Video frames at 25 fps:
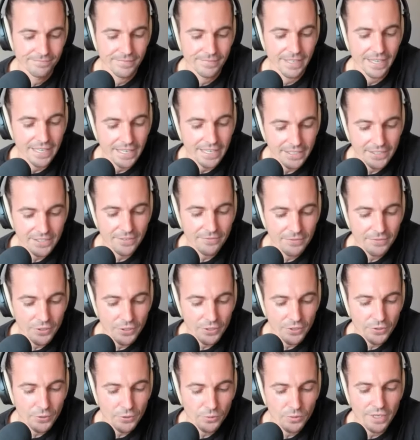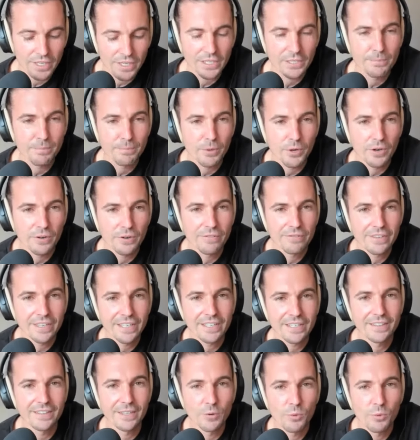each of you is
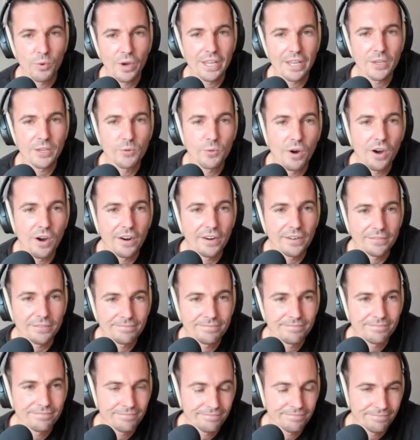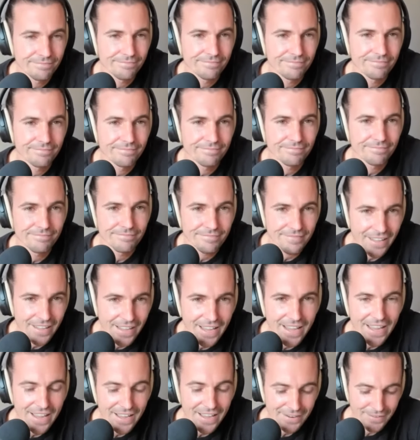perfect the way you are,
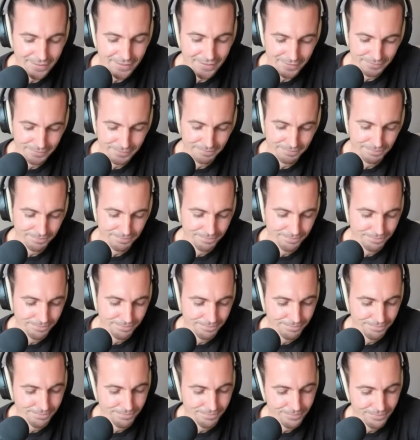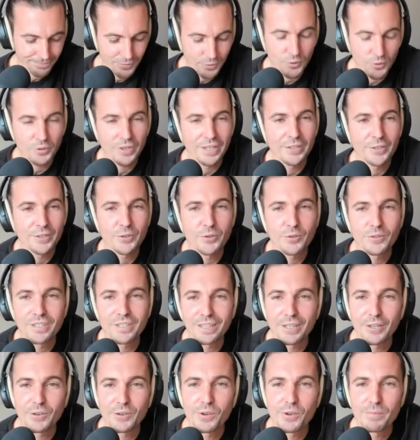and you can use a
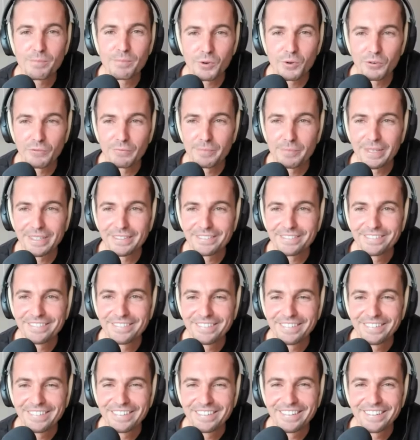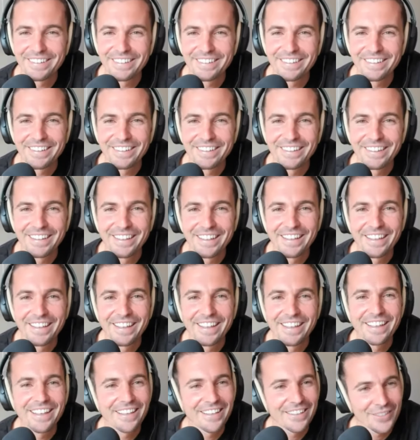little improvement.
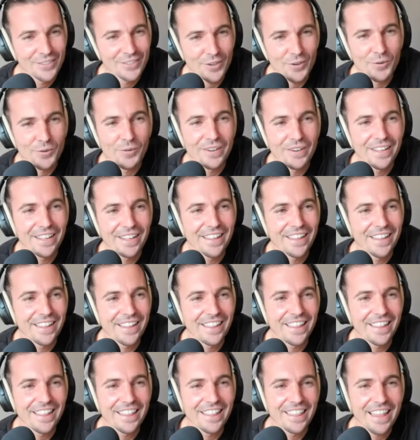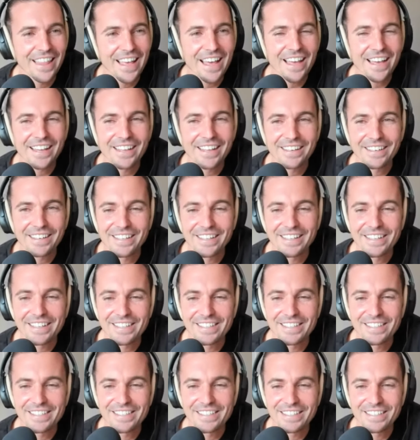So that
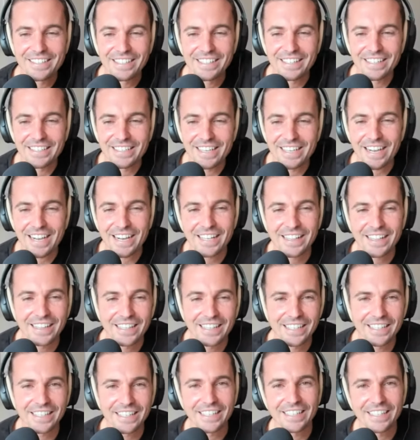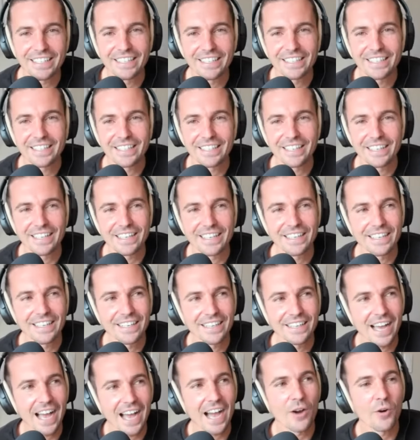is exactly
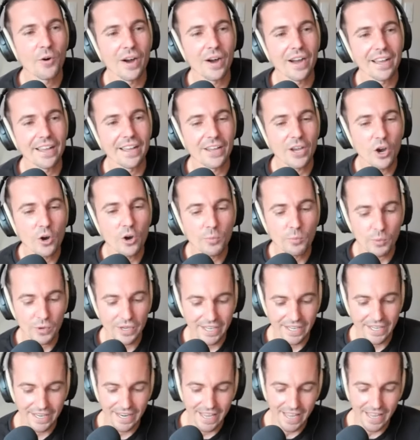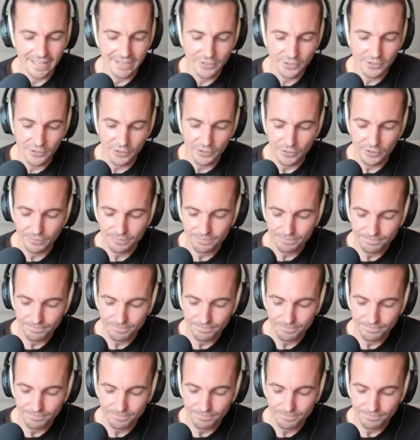how I hope we can enter